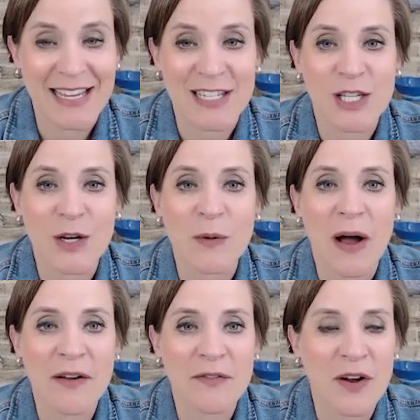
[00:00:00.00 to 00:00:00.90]
And so
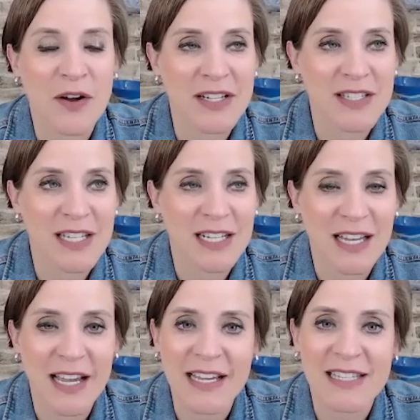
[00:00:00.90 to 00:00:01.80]
I've gone into
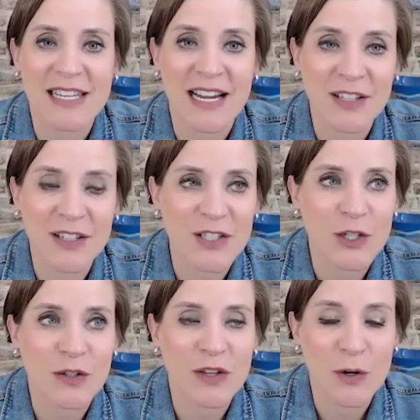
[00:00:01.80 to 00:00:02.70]
clients and I look
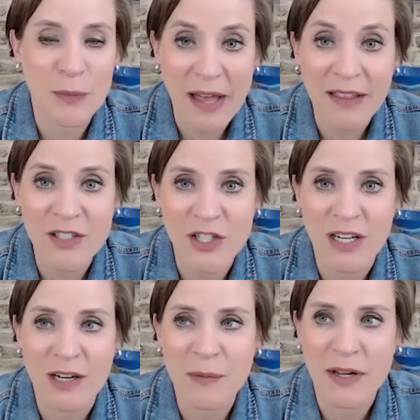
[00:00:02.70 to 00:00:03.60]
at their balance
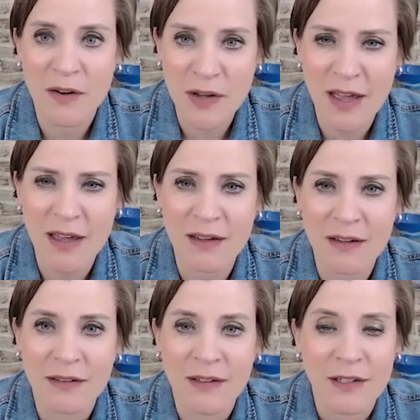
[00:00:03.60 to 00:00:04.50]
sheet and I'm like,
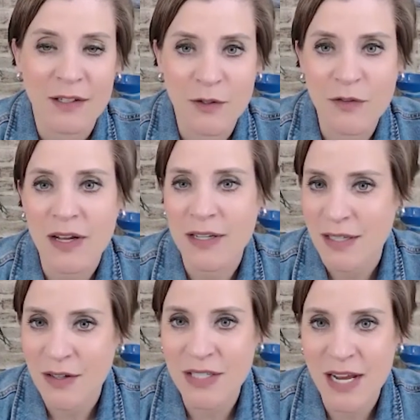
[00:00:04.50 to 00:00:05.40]
okay, you've got a
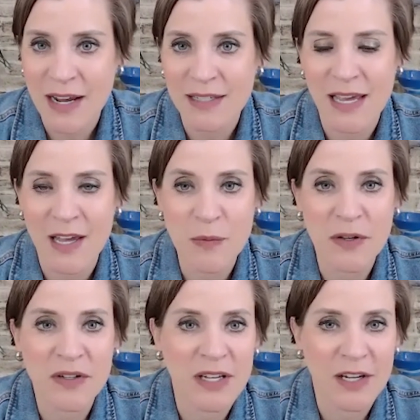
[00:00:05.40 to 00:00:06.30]
sales tax
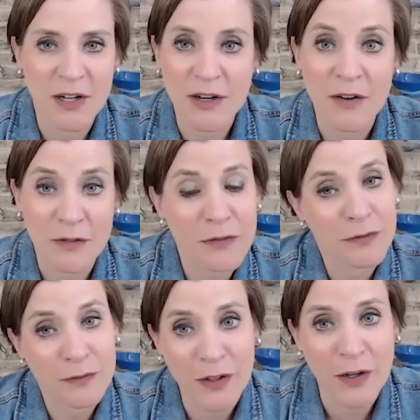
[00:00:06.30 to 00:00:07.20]
liability here
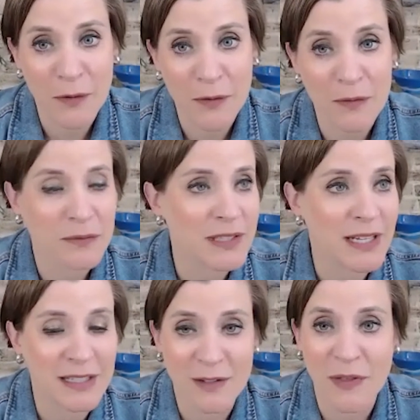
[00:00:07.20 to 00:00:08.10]
of,
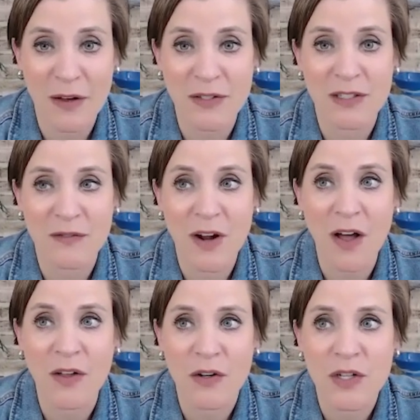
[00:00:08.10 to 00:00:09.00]
tens of thousands of
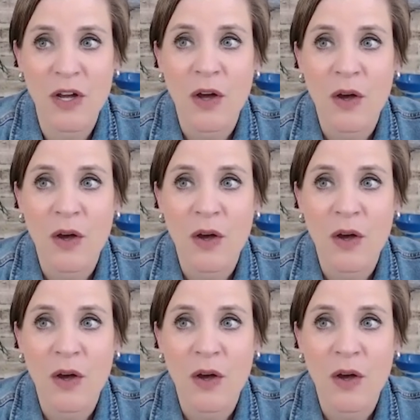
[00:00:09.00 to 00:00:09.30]
dollars.